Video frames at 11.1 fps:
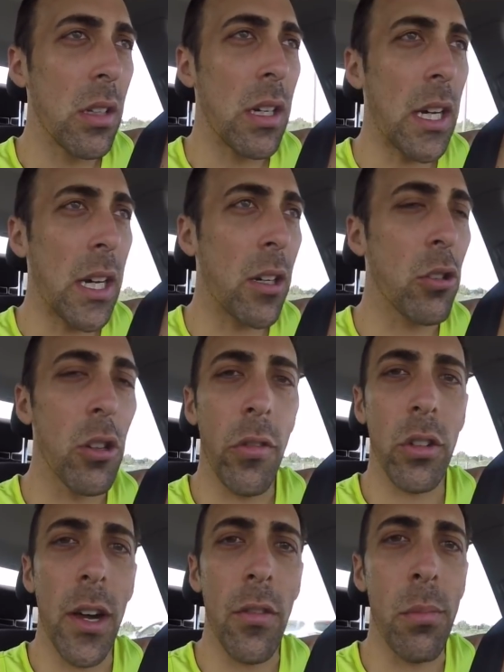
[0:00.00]
a little
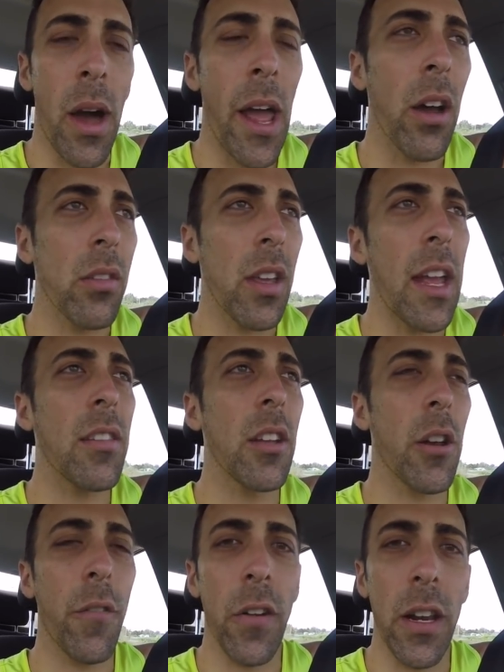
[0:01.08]
over 11 miles at
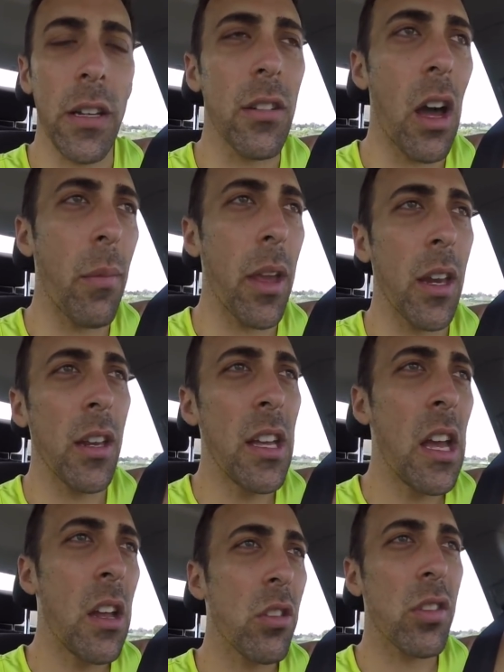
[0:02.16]
1,800 feet of climbing.
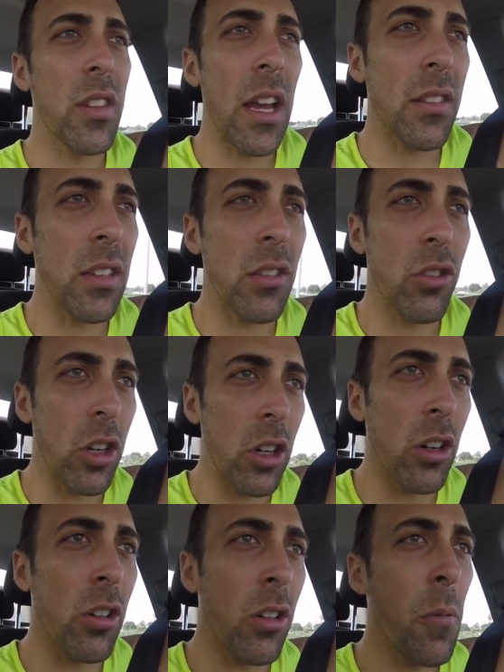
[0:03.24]
Just nice and
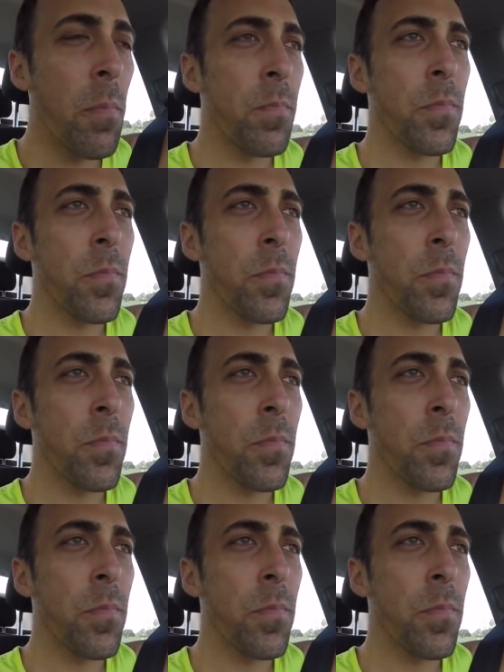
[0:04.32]
chill.